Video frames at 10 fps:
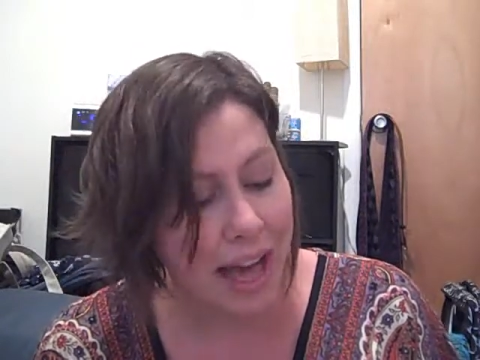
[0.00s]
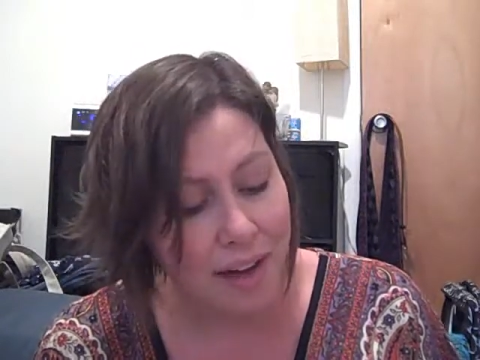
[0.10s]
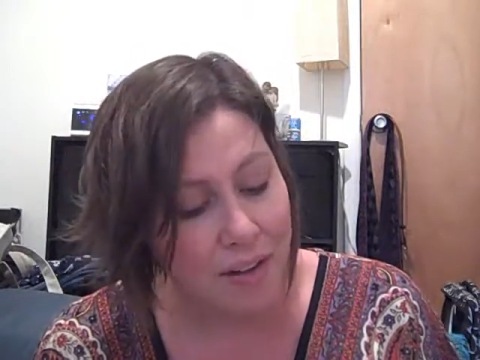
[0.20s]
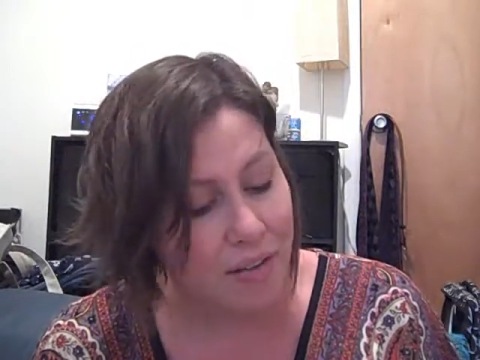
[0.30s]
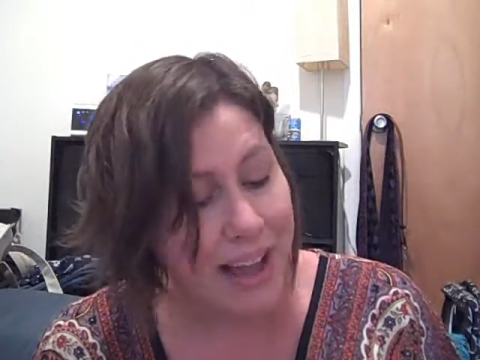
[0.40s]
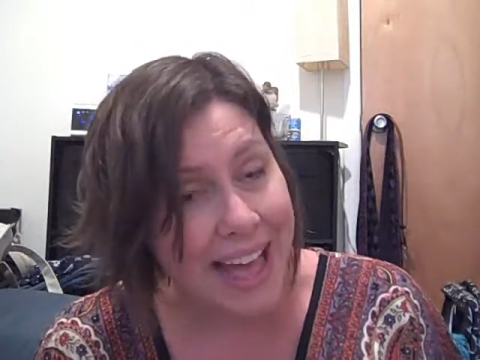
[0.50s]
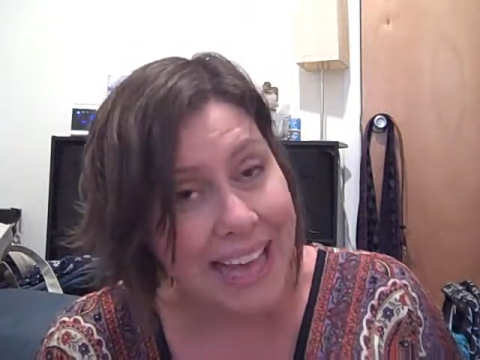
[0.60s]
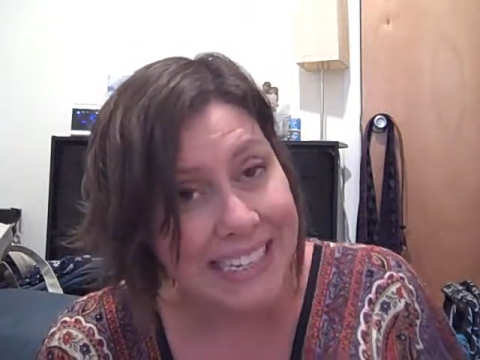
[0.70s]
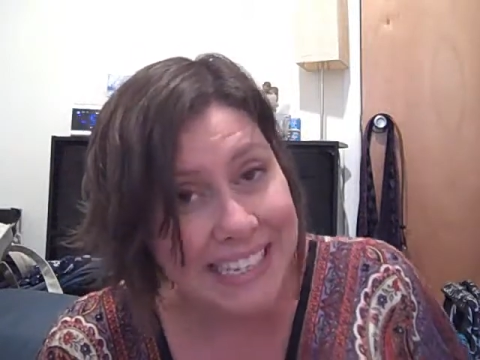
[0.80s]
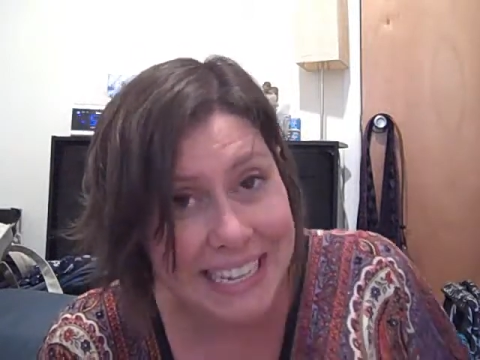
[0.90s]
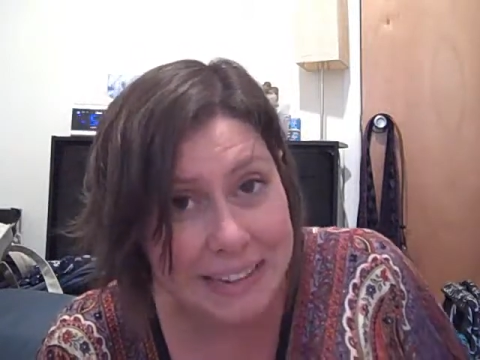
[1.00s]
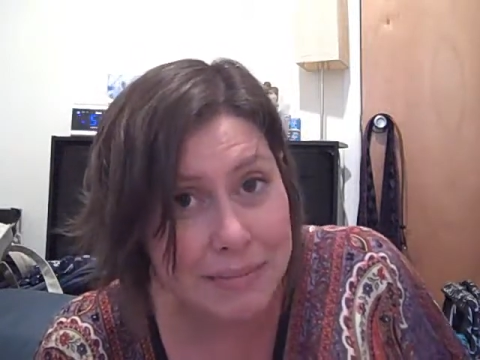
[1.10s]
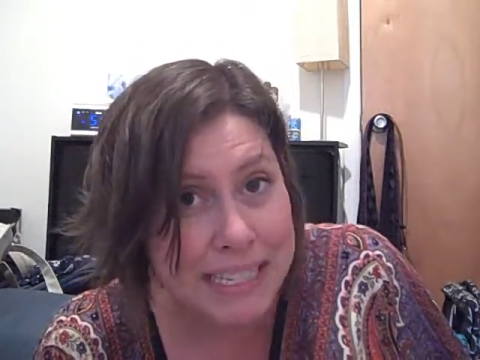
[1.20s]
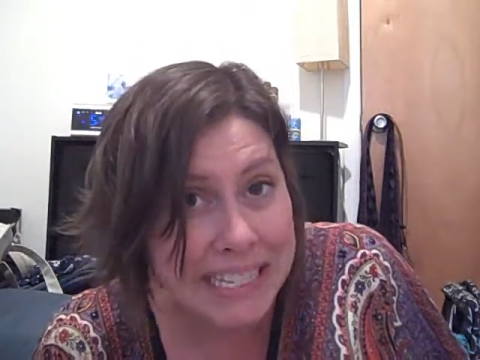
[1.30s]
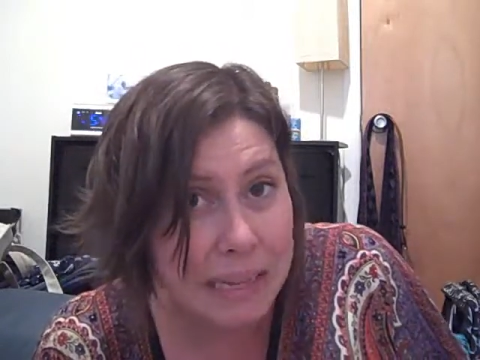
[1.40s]
I'll ride you
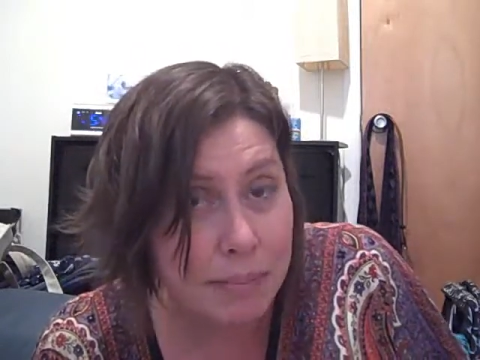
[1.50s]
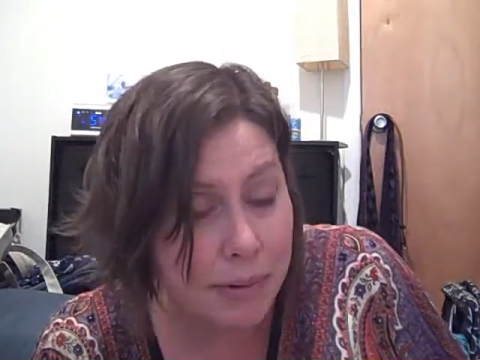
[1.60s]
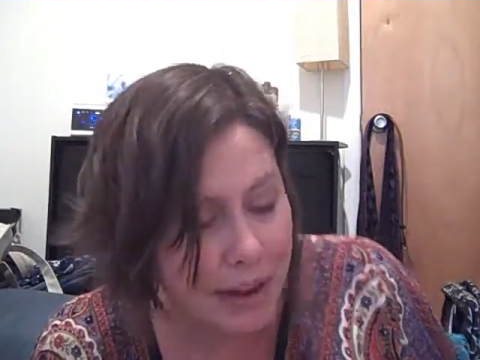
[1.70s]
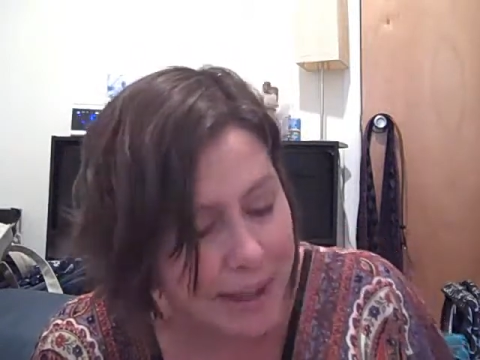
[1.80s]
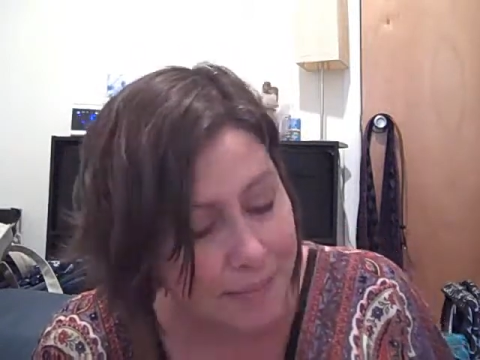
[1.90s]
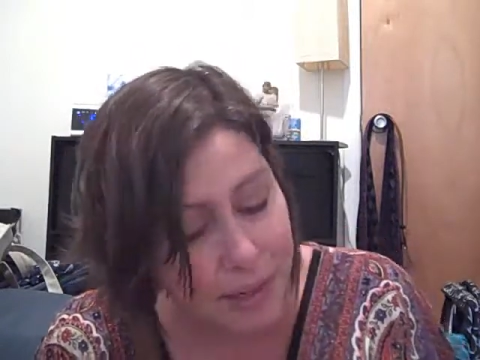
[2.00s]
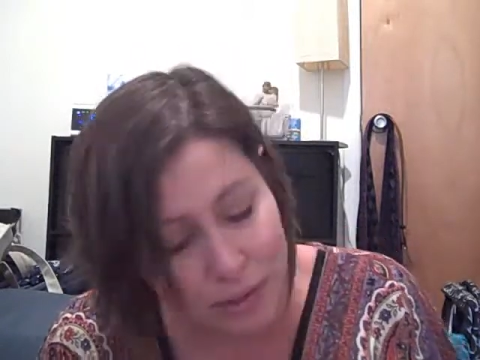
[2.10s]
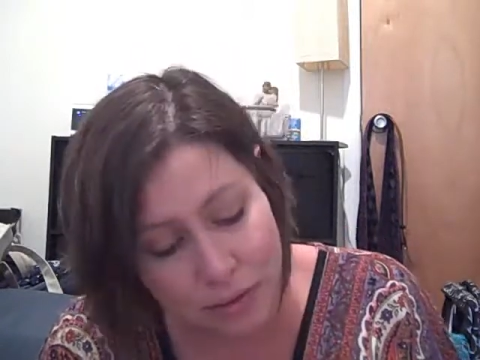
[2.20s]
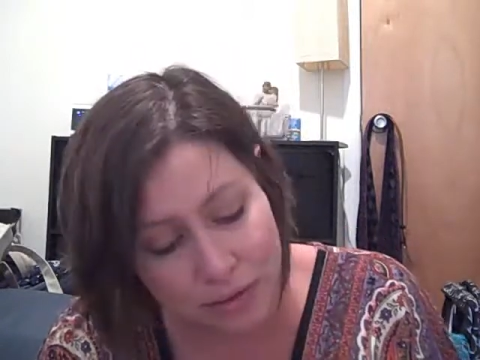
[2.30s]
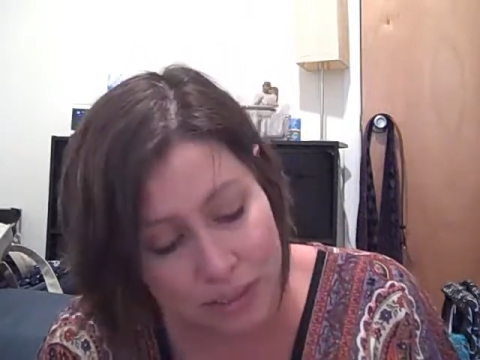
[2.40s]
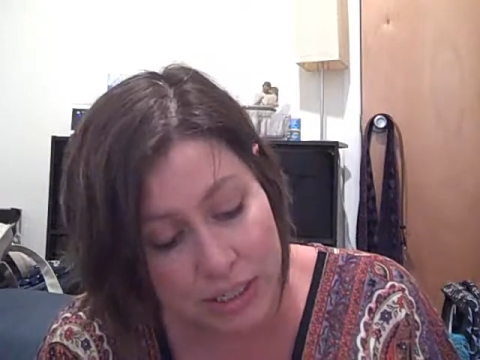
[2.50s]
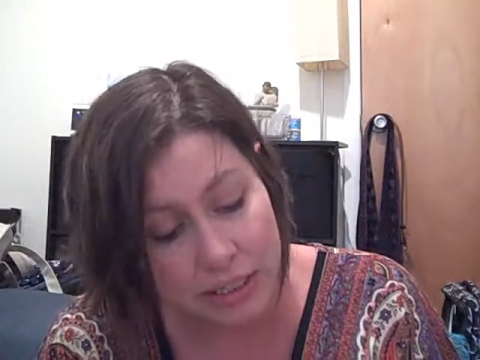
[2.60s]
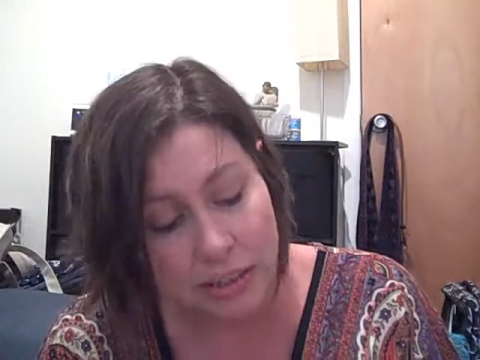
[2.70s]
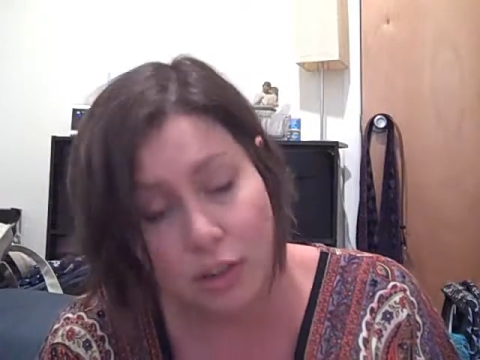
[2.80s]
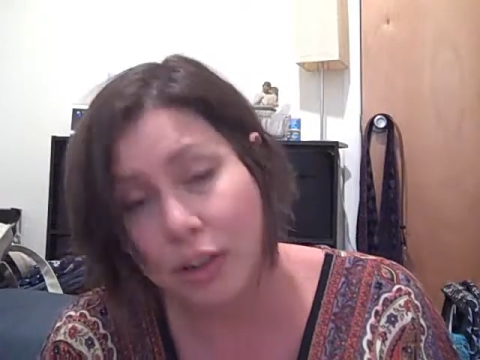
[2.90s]
in my sleeper. on the new
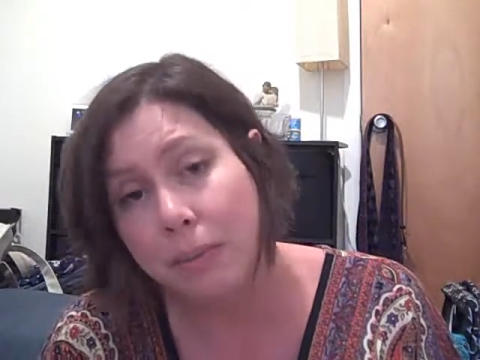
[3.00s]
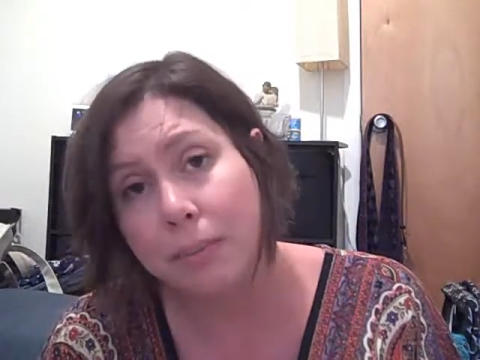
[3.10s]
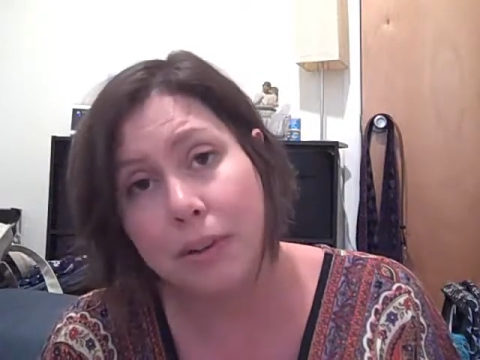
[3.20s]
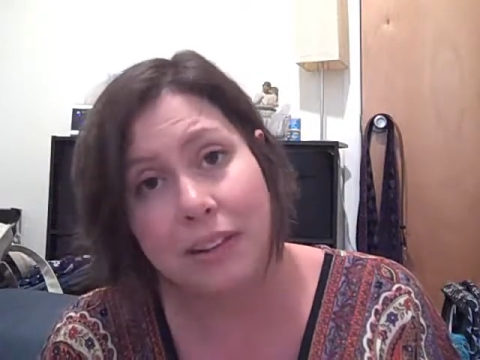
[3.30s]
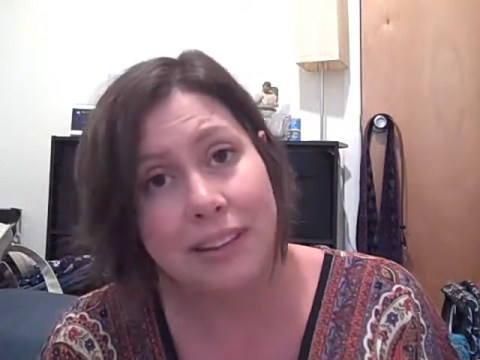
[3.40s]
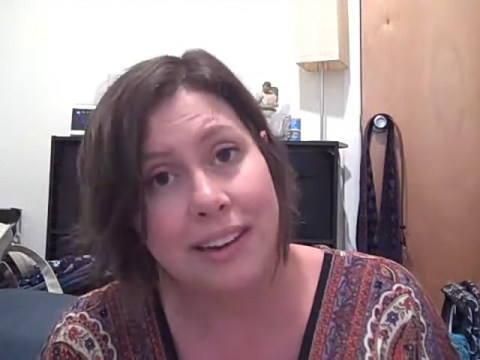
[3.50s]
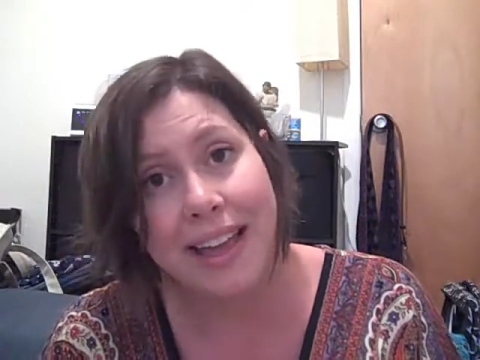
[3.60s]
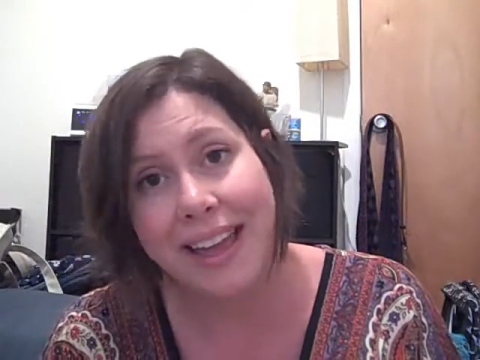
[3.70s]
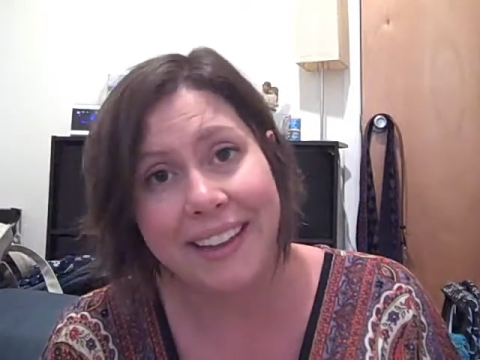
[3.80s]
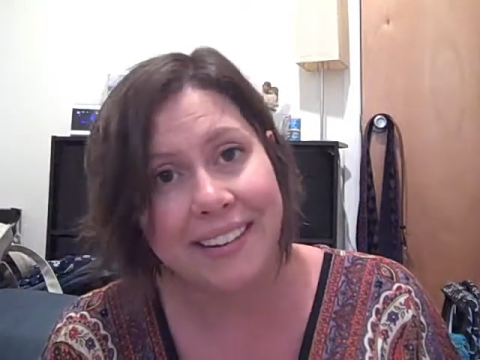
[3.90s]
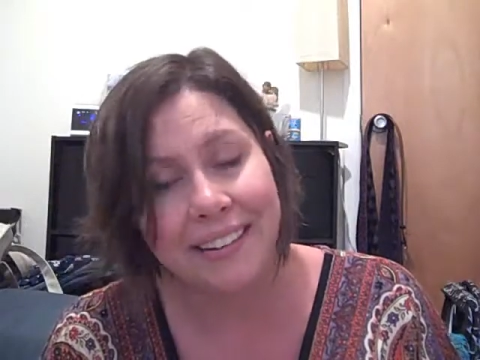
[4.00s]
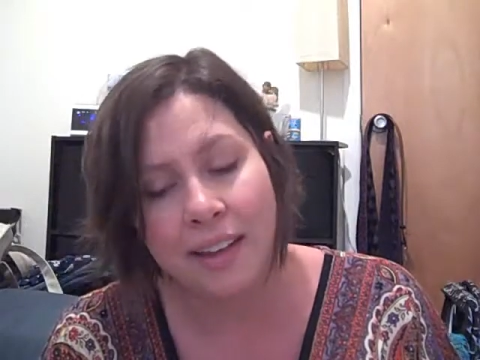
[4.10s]
Virginia creeper tonight.